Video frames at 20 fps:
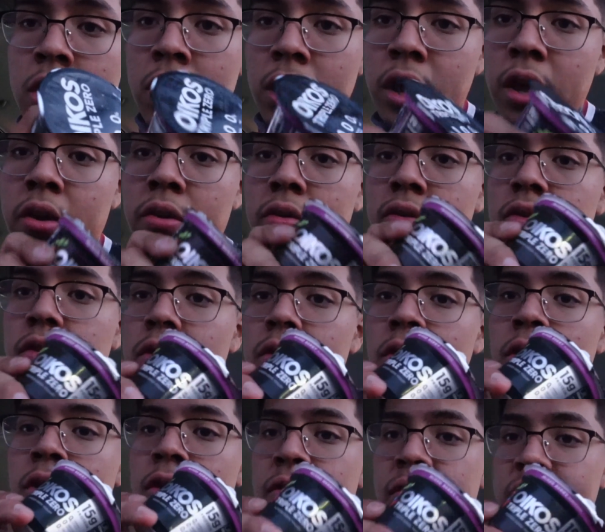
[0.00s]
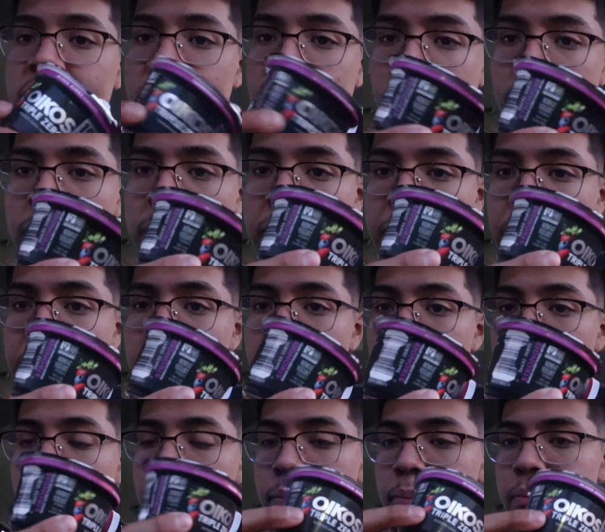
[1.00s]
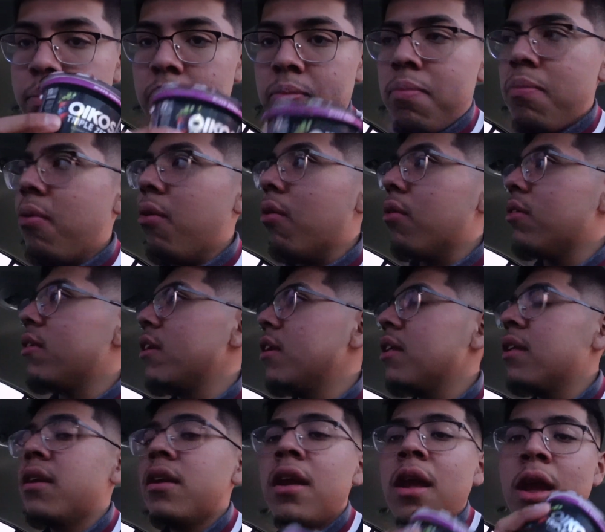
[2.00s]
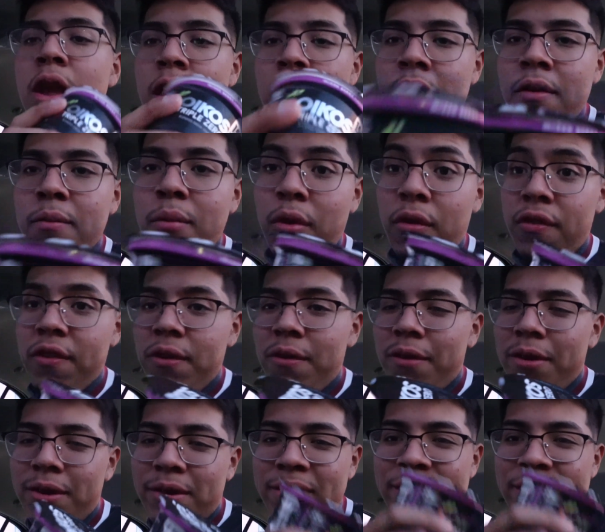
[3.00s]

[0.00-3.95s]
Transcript: equals yogurt, 15 grams of port, portine, porphyrio.